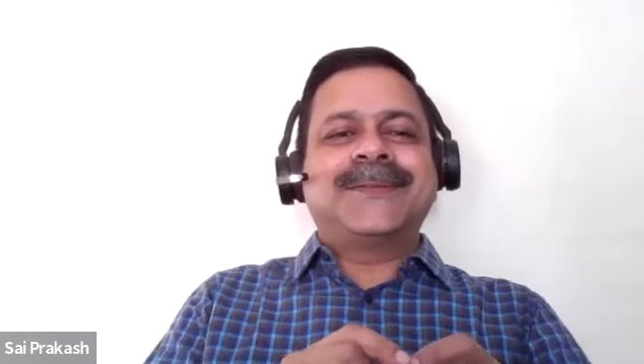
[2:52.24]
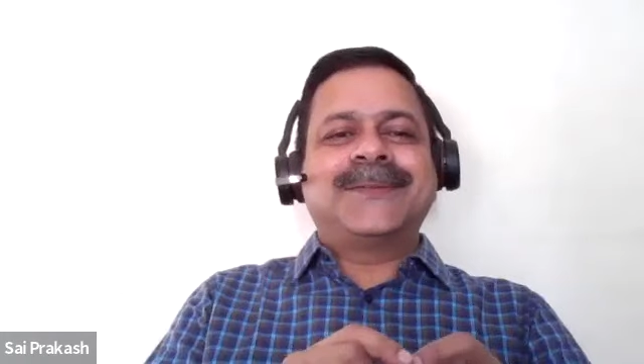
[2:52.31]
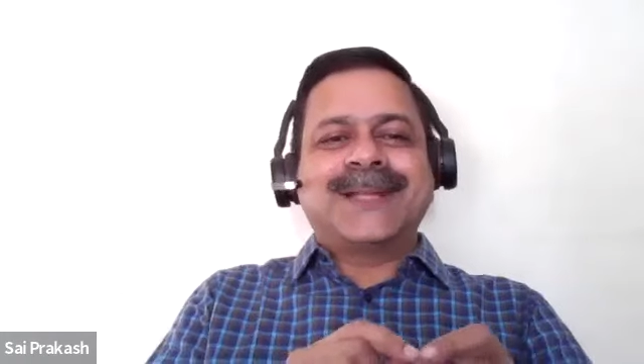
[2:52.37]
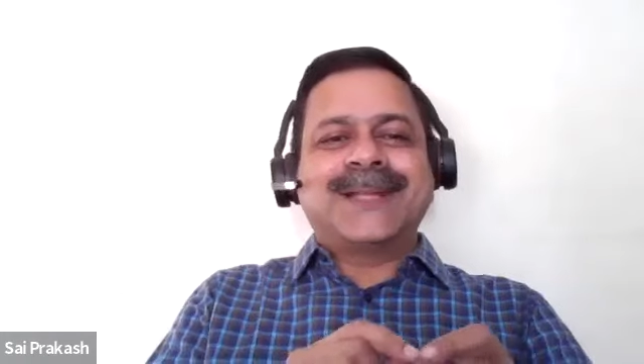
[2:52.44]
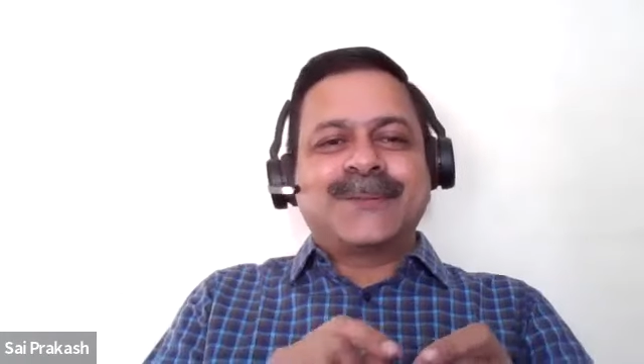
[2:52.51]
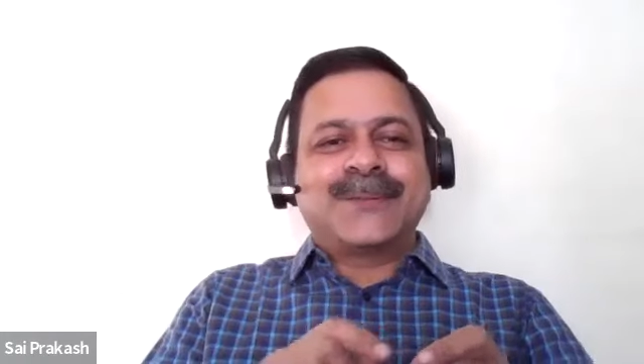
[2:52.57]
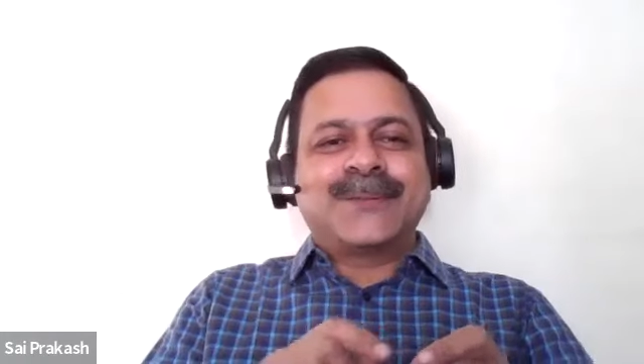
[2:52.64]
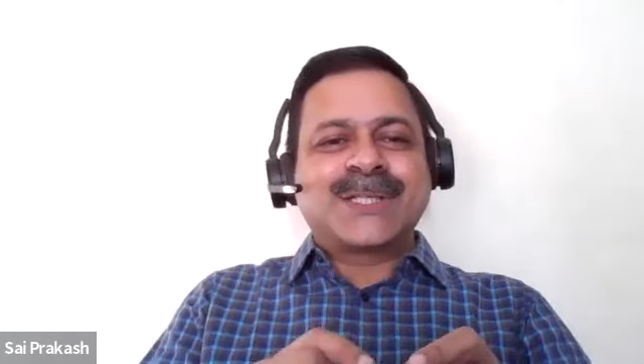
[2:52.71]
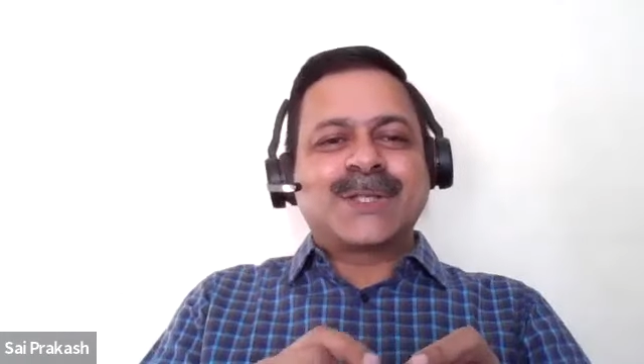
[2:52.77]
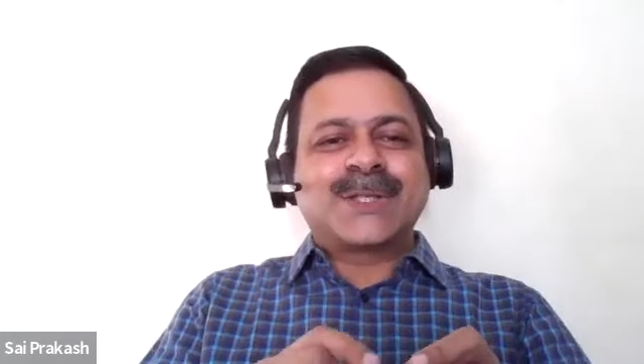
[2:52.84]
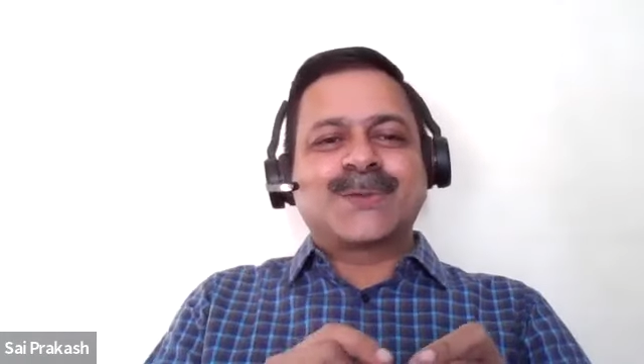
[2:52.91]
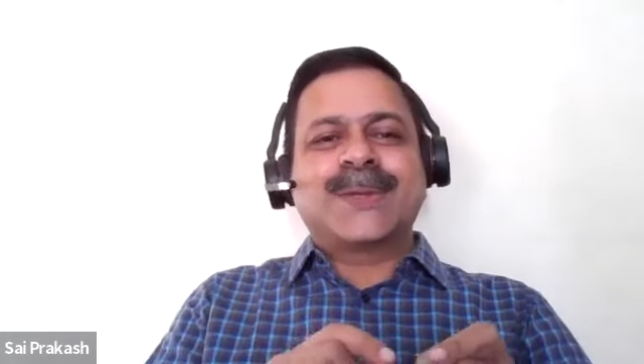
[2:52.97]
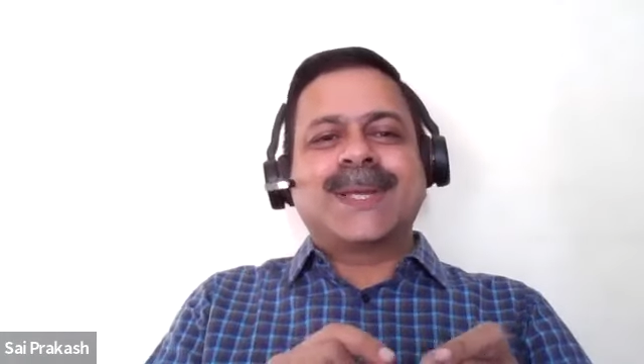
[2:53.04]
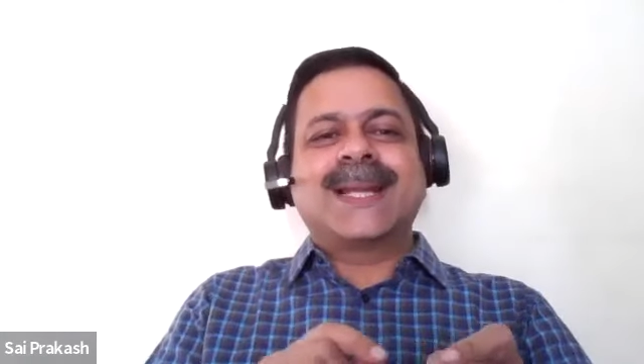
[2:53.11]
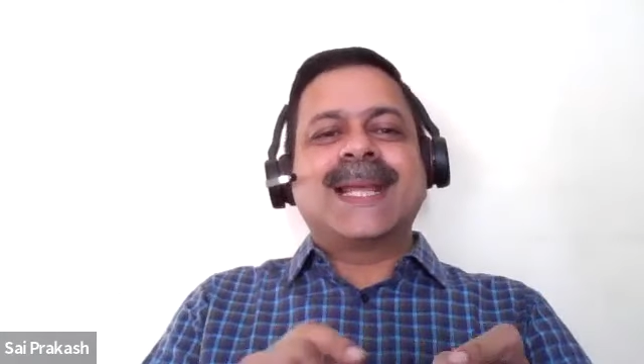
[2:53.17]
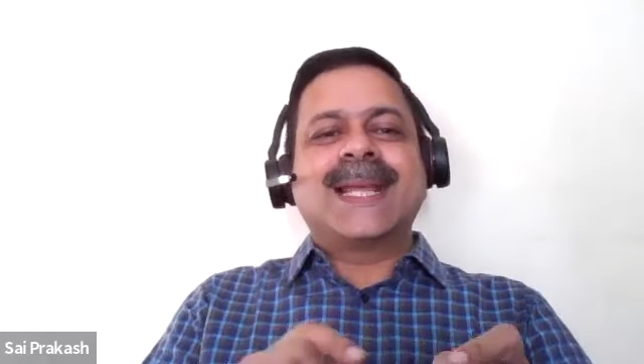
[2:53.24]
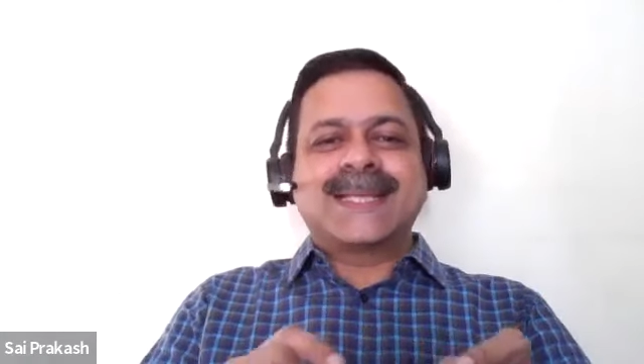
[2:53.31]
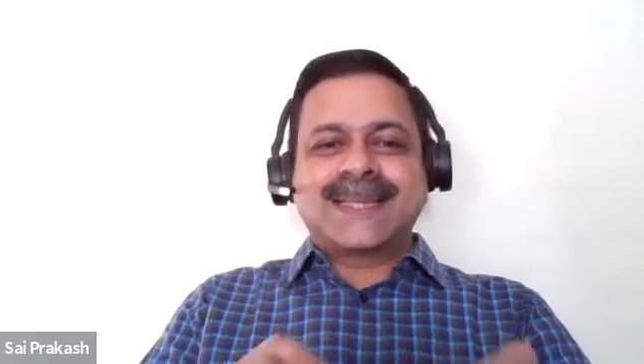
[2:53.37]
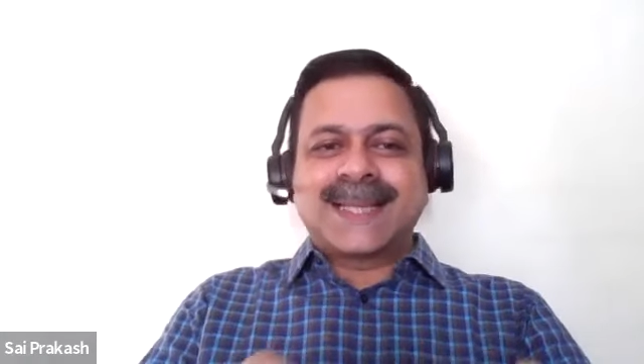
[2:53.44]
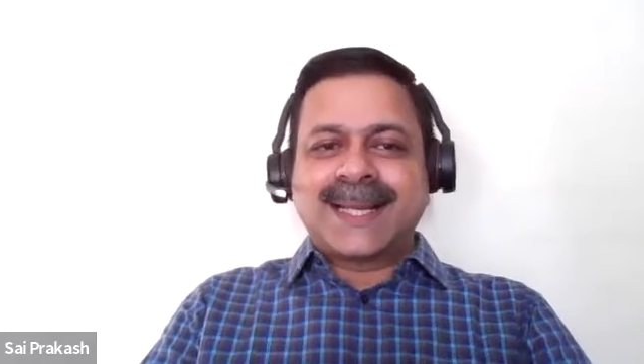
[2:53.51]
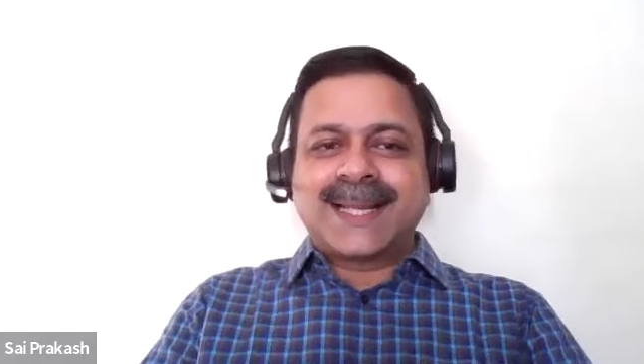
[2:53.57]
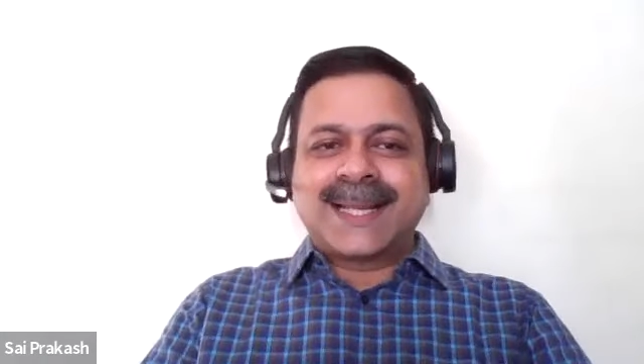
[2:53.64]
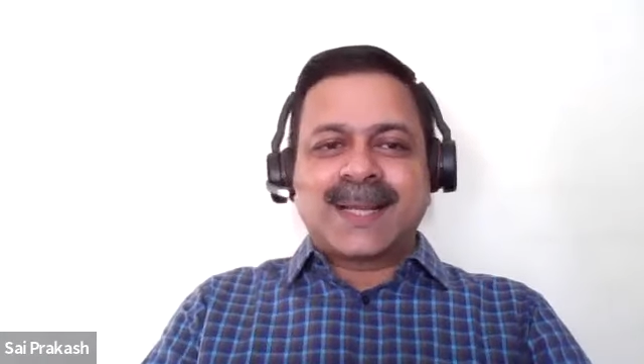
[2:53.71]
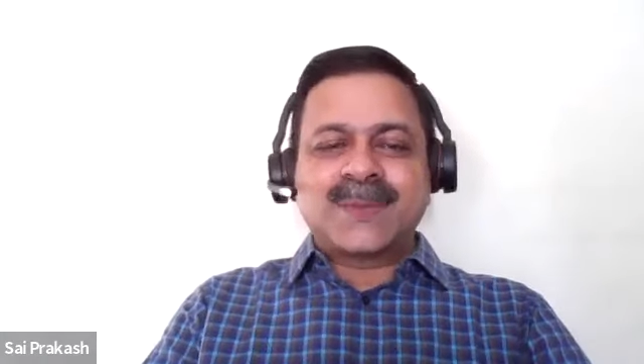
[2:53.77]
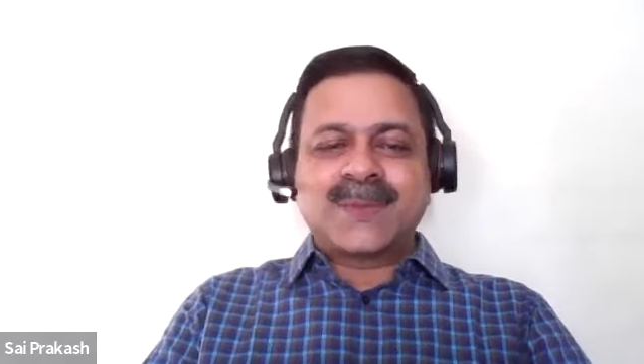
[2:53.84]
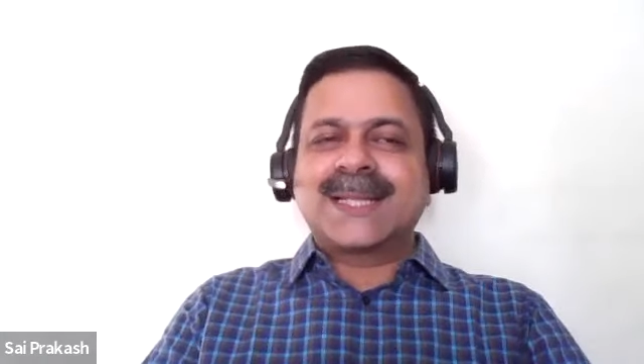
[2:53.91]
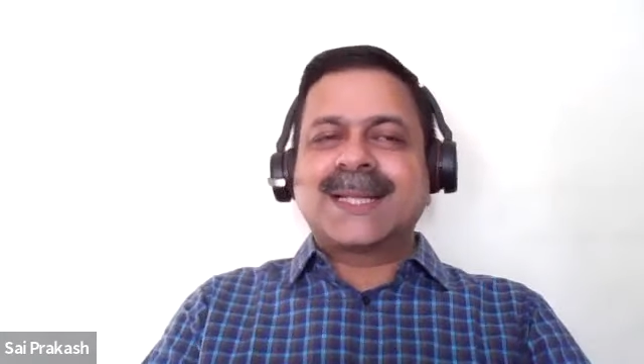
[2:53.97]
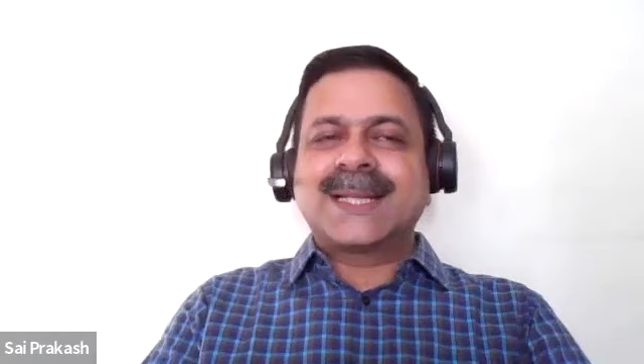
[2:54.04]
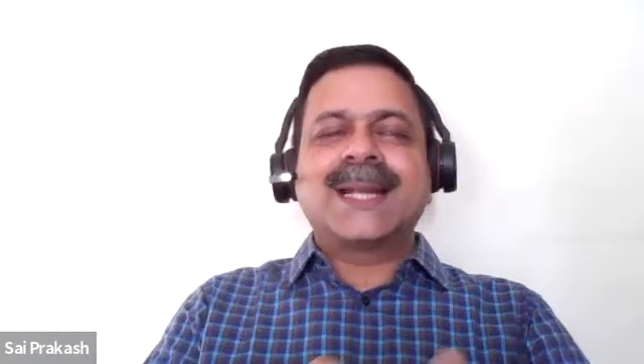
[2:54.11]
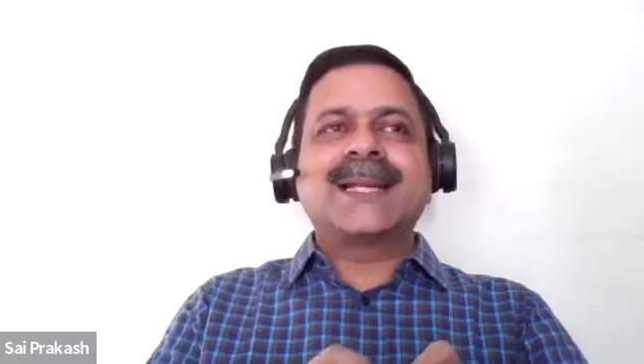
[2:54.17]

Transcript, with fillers: uh, that which is where SRE comes in,